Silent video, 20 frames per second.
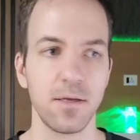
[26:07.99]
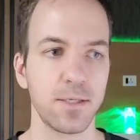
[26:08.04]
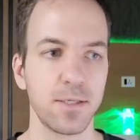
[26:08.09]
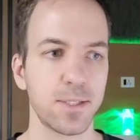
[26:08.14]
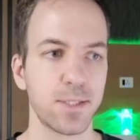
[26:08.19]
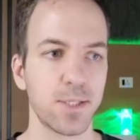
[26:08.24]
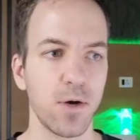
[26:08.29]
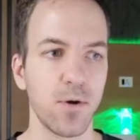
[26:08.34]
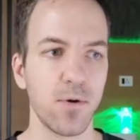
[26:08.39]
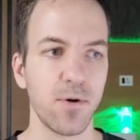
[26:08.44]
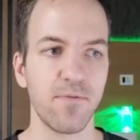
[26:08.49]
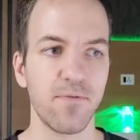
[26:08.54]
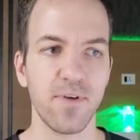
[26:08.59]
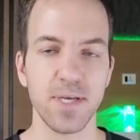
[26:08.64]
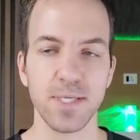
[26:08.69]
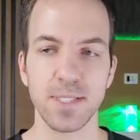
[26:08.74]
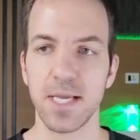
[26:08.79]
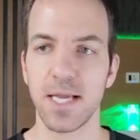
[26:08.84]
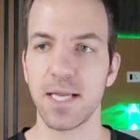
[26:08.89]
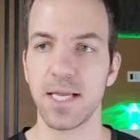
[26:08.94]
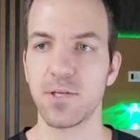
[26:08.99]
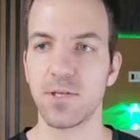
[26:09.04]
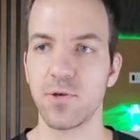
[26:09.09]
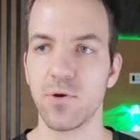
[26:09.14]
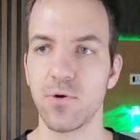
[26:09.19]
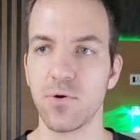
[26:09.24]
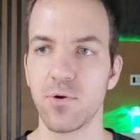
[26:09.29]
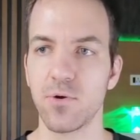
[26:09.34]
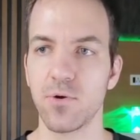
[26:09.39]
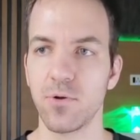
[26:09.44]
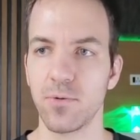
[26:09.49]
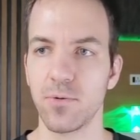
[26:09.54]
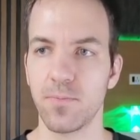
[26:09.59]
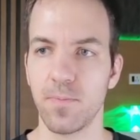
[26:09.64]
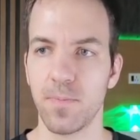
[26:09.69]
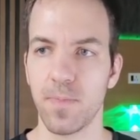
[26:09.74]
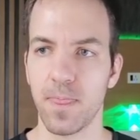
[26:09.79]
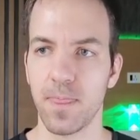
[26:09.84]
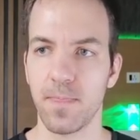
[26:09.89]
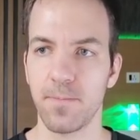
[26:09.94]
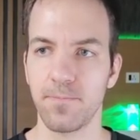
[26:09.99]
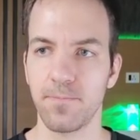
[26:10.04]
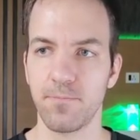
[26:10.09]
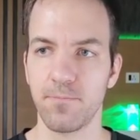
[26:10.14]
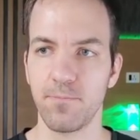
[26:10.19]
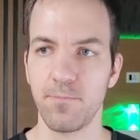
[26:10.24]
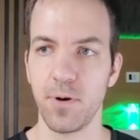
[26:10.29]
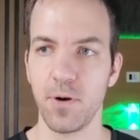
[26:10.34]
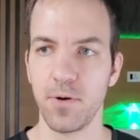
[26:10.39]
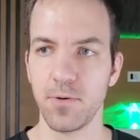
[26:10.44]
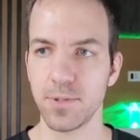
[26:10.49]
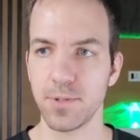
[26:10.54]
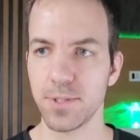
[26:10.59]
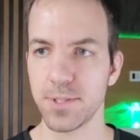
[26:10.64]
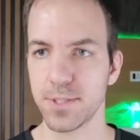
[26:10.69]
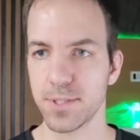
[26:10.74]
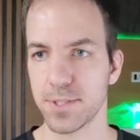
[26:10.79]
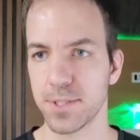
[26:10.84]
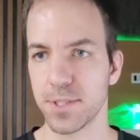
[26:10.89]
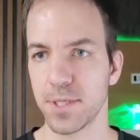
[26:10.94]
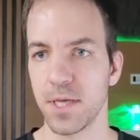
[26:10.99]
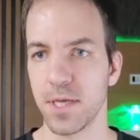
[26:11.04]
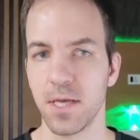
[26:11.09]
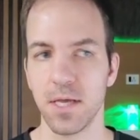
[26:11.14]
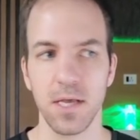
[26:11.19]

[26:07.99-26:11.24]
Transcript: So if I say total posts,